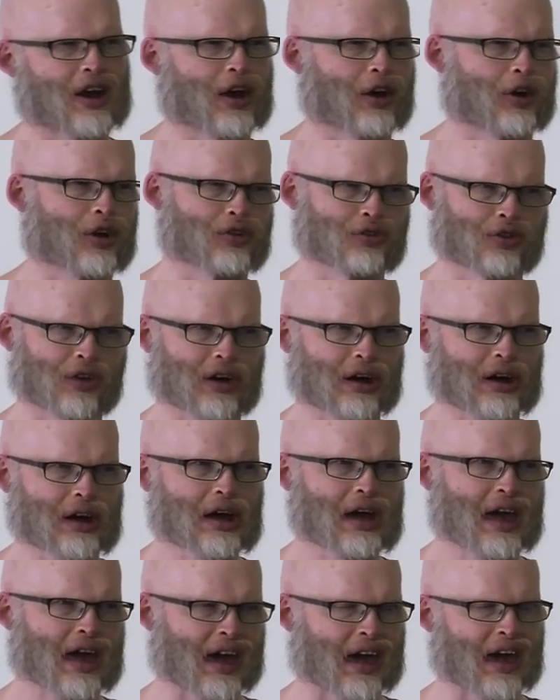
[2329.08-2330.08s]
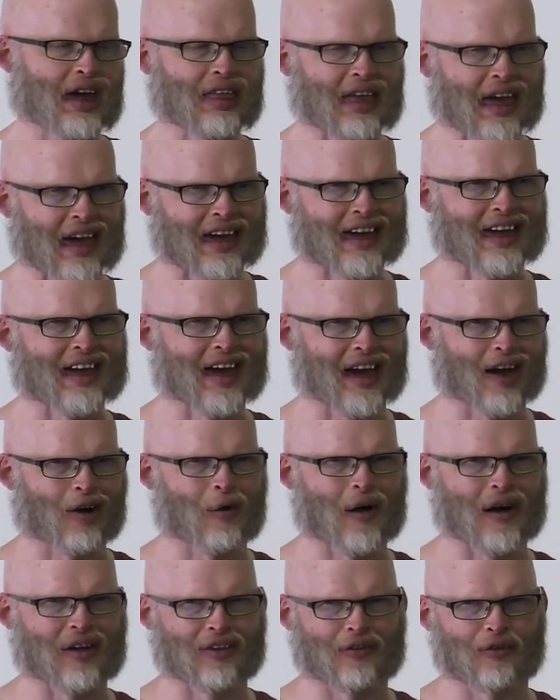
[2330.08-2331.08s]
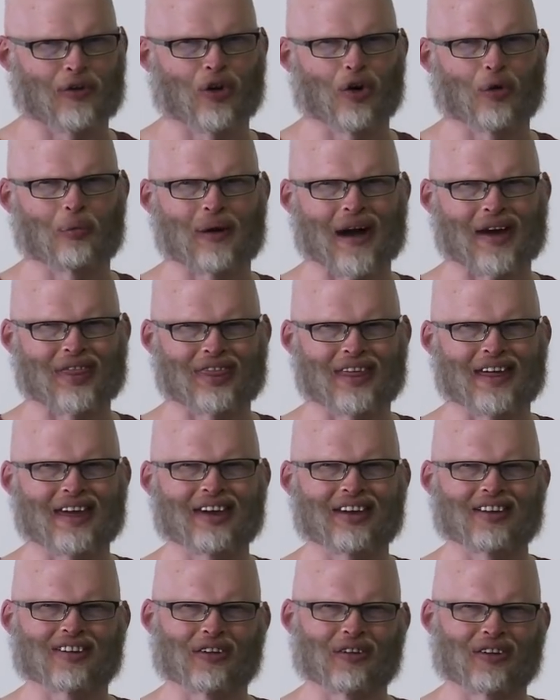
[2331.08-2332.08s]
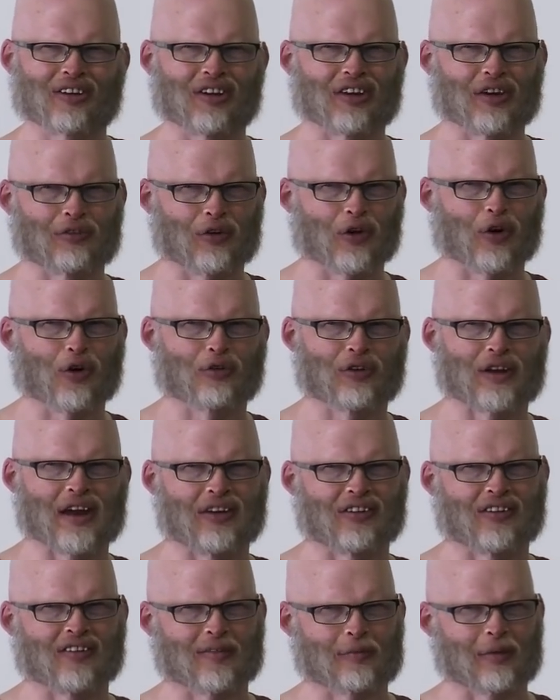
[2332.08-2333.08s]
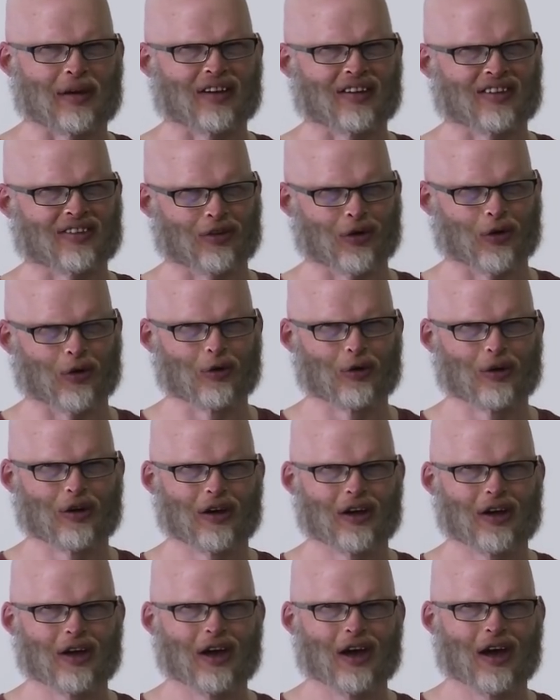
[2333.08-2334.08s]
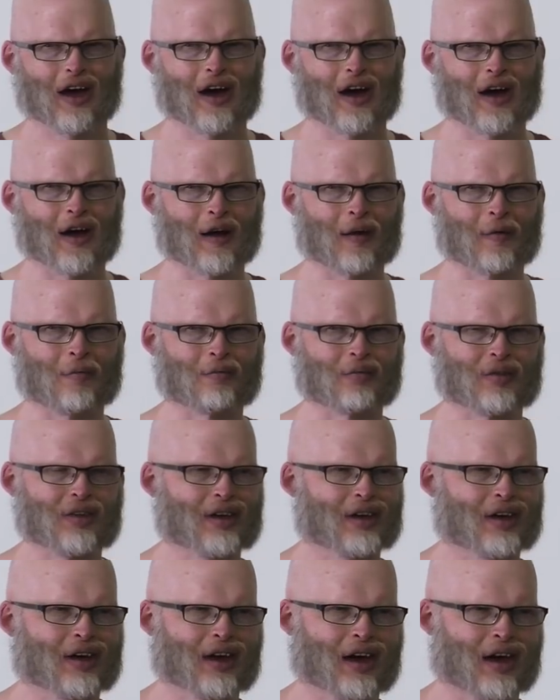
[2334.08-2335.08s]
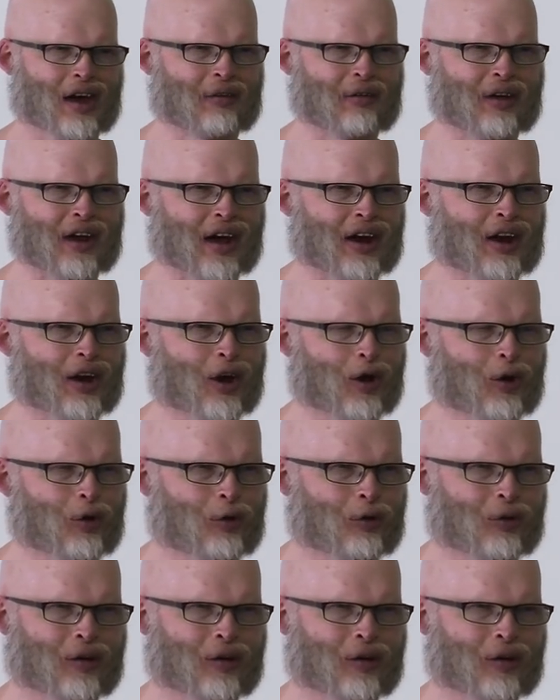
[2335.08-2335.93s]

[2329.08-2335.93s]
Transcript: in a country, it can get quite difficult. But I think it's also difficult for native speakers too. I mean, I know,